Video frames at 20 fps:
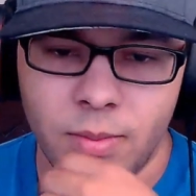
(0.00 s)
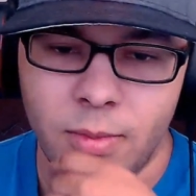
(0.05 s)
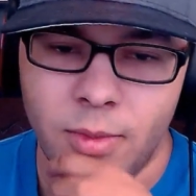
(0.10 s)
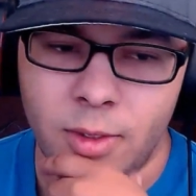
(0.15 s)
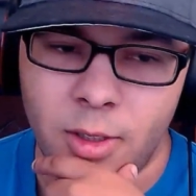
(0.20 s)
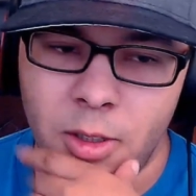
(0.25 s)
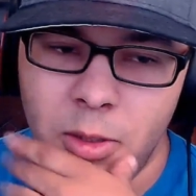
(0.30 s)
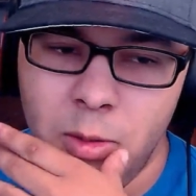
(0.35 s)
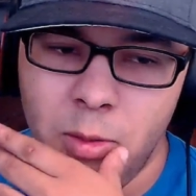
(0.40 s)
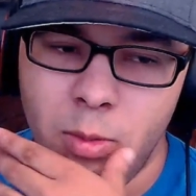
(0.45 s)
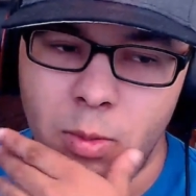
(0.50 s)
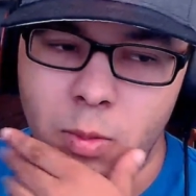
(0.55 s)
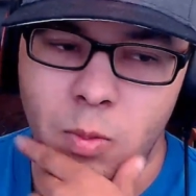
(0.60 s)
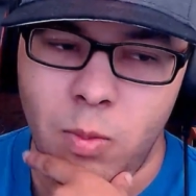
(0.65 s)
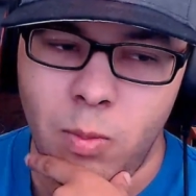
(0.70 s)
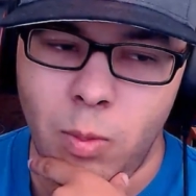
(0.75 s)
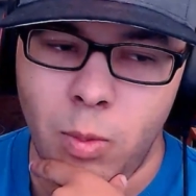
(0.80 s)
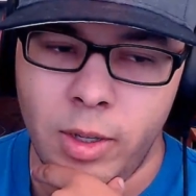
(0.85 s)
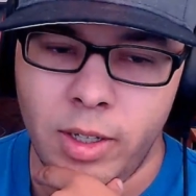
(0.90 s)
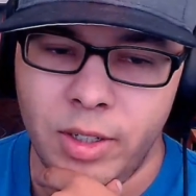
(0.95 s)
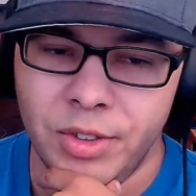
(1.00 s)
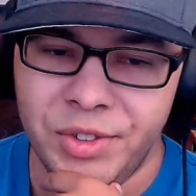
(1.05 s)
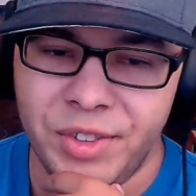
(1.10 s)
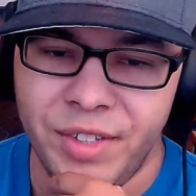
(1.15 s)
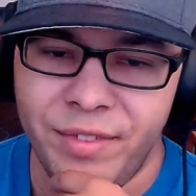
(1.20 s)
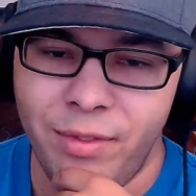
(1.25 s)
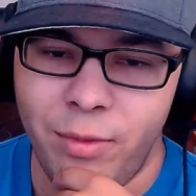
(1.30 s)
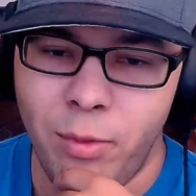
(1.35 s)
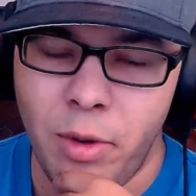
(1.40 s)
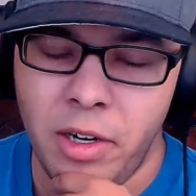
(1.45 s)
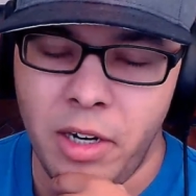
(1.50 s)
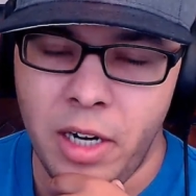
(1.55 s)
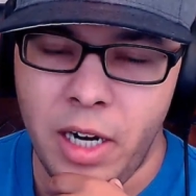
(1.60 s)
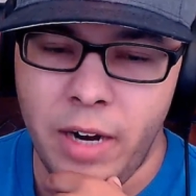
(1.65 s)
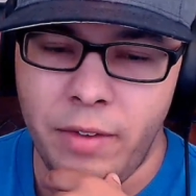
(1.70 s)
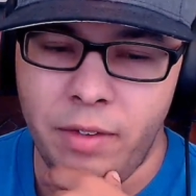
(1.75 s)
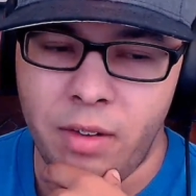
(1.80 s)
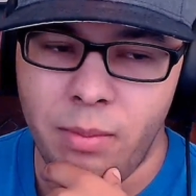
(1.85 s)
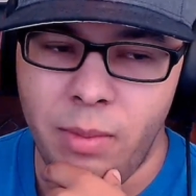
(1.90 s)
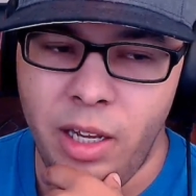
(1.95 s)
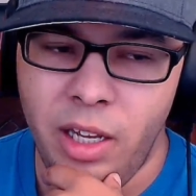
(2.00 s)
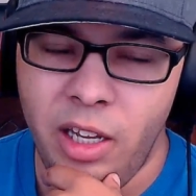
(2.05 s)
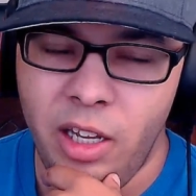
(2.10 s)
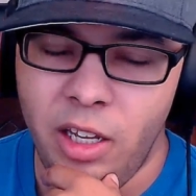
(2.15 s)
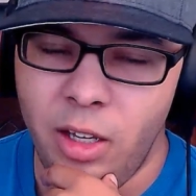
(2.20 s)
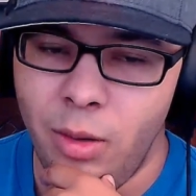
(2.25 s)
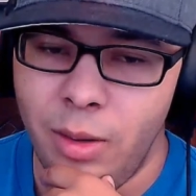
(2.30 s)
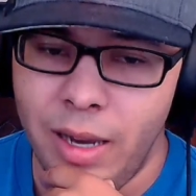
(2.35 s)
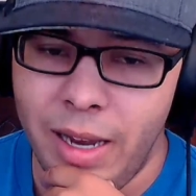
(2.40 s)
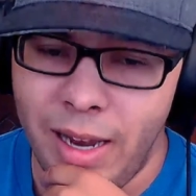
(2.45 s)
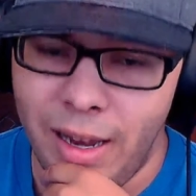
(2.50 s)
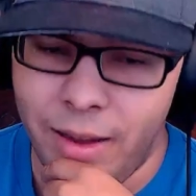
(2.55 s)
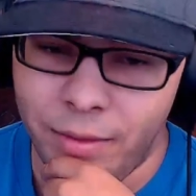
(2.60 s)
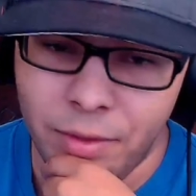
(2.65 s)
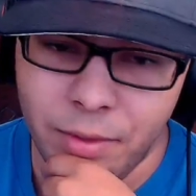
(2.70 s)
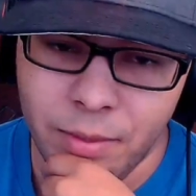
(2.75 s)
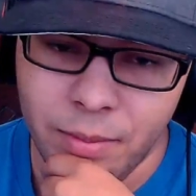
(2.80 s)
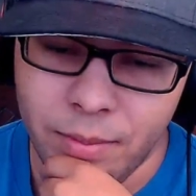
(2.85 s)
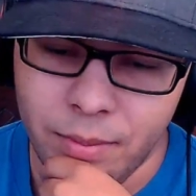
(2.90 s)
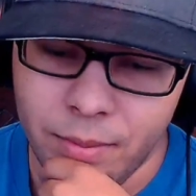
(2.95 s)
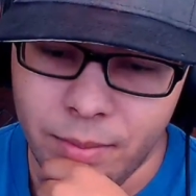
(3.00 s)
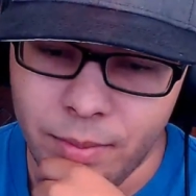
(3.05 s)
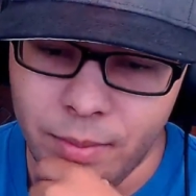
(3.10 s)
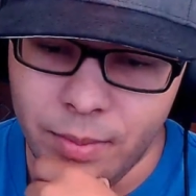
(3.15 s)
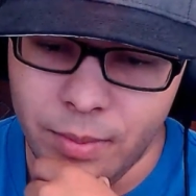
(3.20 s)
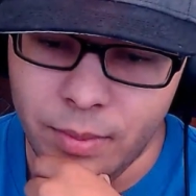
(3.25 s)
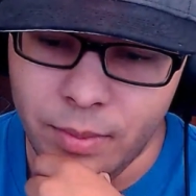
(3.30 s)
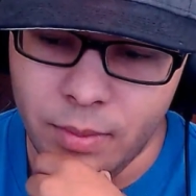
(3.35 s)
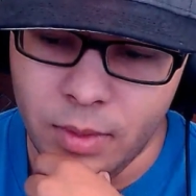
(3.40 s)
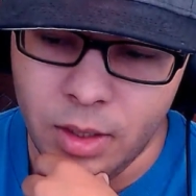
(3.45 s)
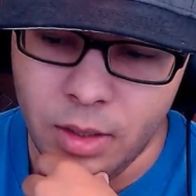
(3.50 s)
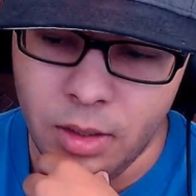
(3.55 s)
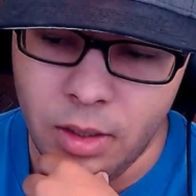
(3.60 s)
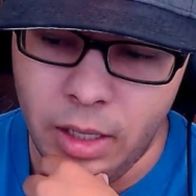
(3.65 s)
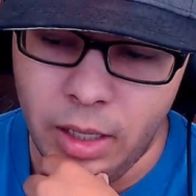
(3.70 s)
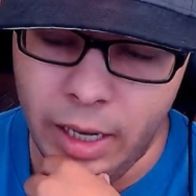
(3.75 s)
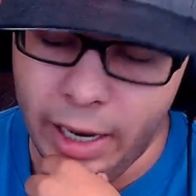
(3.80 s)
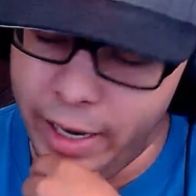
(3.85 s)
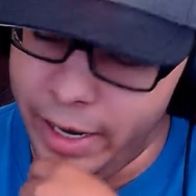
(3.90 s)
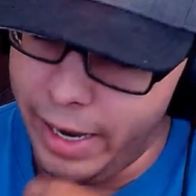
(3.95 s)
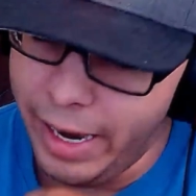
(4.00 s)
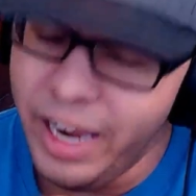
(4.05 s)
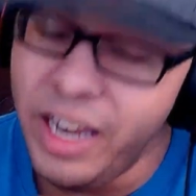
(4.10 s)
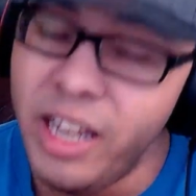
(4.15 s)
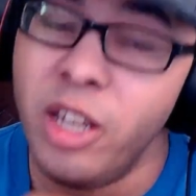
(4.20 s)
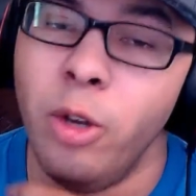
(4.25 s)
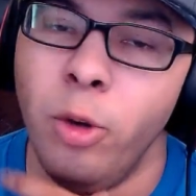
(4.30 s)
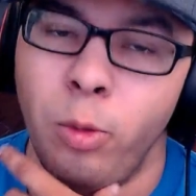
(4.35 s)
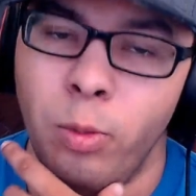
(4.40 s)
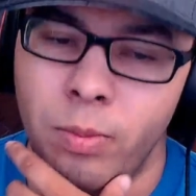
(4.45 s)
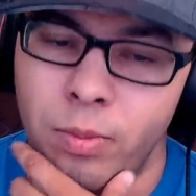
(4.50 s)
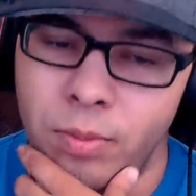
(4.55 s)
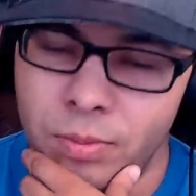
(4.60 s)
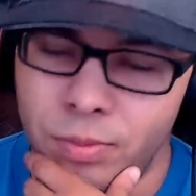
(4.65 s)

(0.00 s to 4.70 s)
You words of whatever meaning you have. I hate you.